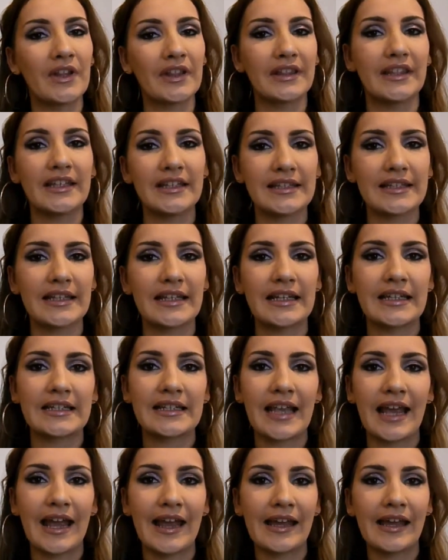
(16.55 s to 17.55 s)
But this
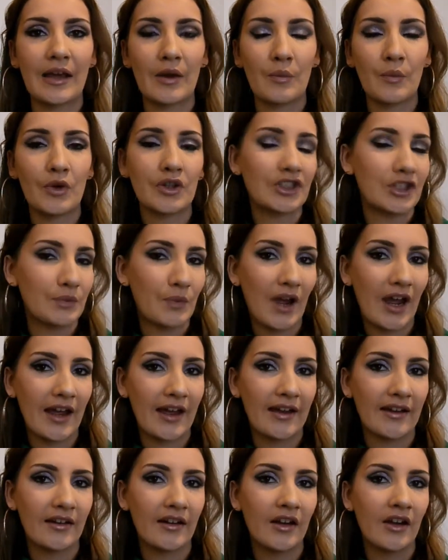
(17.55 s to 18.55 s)
is a Project
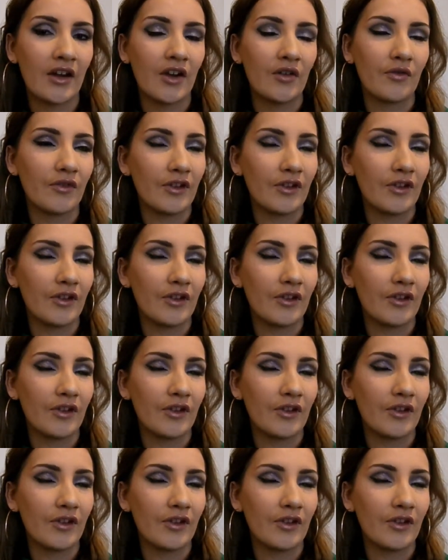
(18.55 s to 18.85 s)
Pan